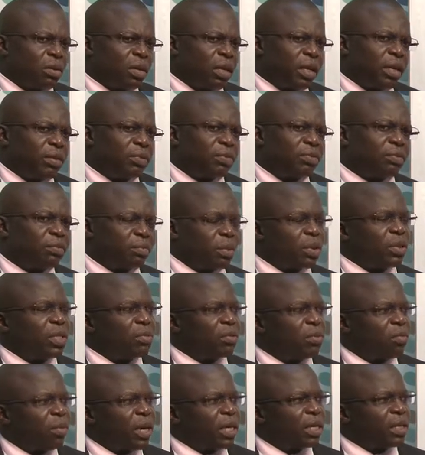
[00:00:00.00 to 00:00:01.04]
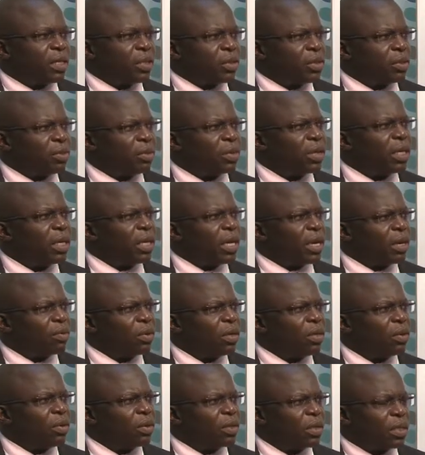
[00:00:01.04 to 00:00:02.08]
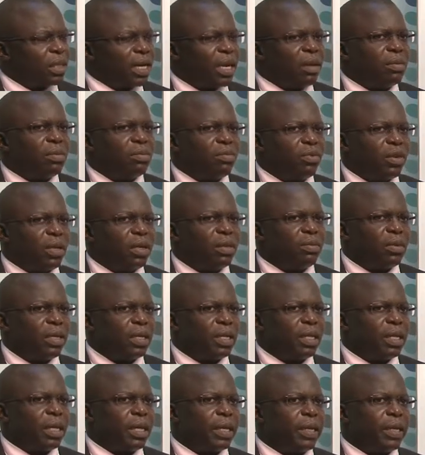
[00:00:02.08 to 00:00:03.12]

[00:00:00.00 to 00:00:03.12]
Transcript: if possible, parties should really agree on some very,